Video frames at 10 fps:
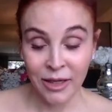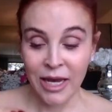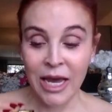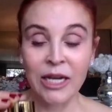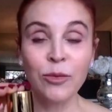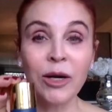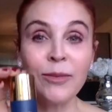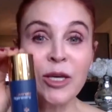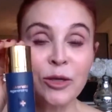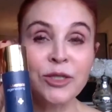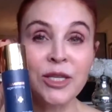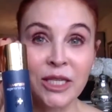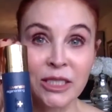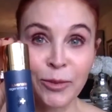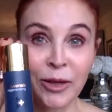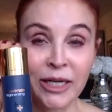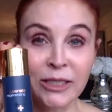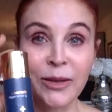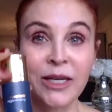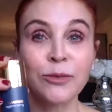And you want to be using these products
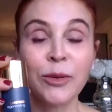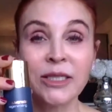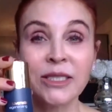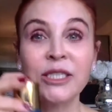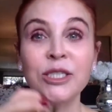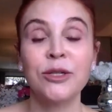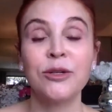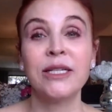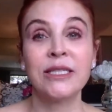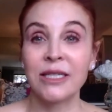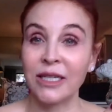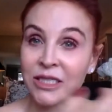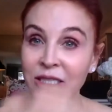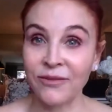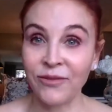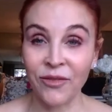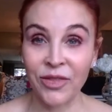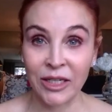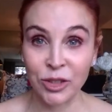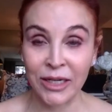because what it's going to do is it's going to slough off
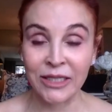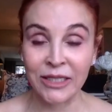that dead,